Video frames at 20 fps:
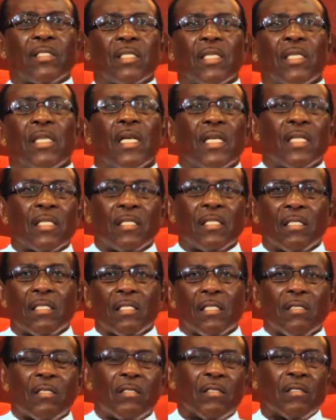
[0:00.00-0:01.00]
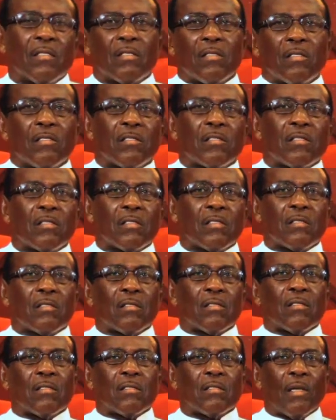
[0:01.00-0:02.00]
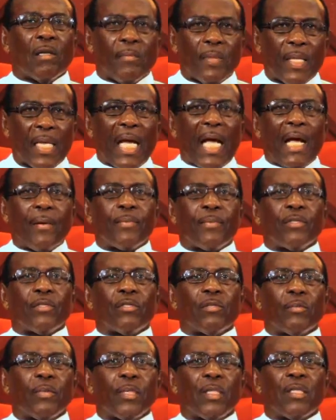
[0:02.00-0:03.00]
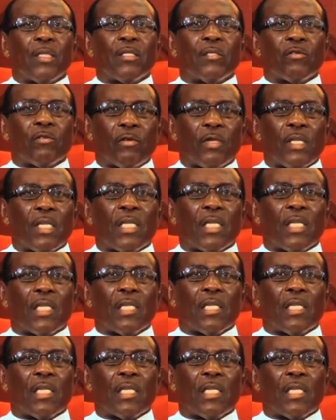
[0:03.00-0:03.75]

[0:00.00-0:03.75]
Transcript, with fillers: And I, something happened to me in Grenada